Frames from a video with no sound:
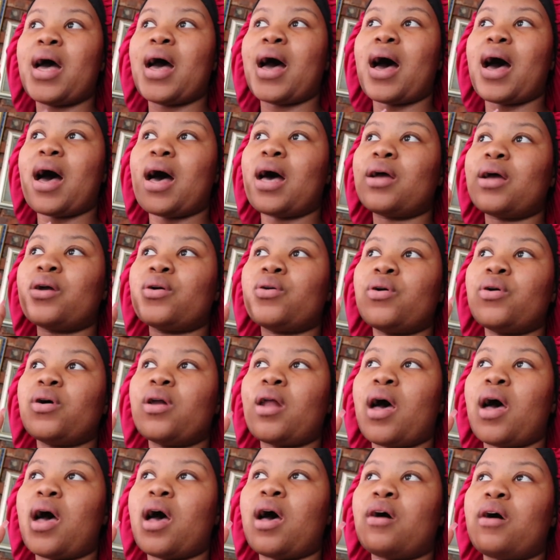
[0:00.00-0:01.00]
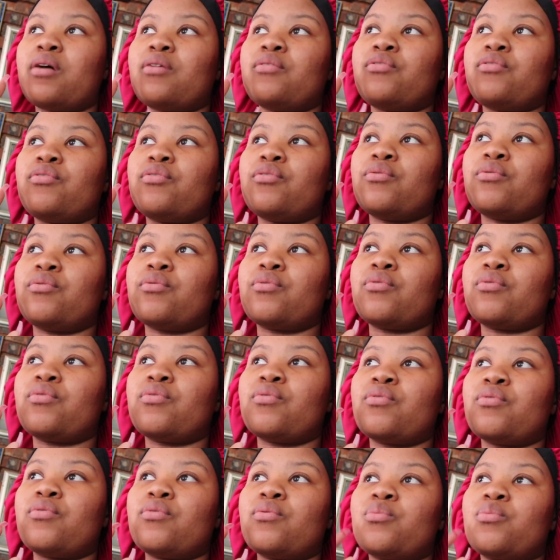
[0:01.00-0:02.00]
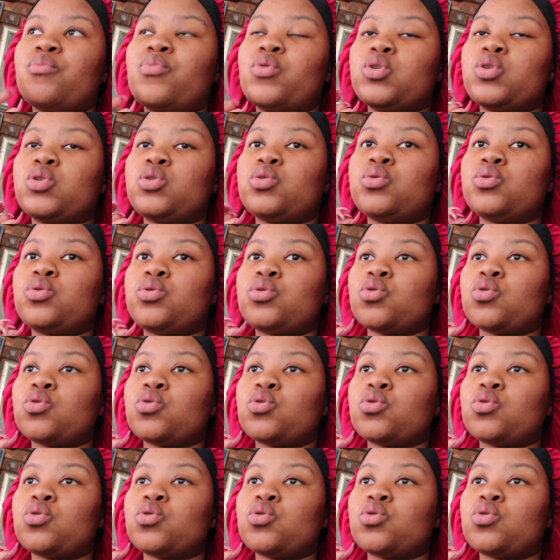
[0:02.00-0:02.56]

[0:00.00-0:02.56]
I could have produced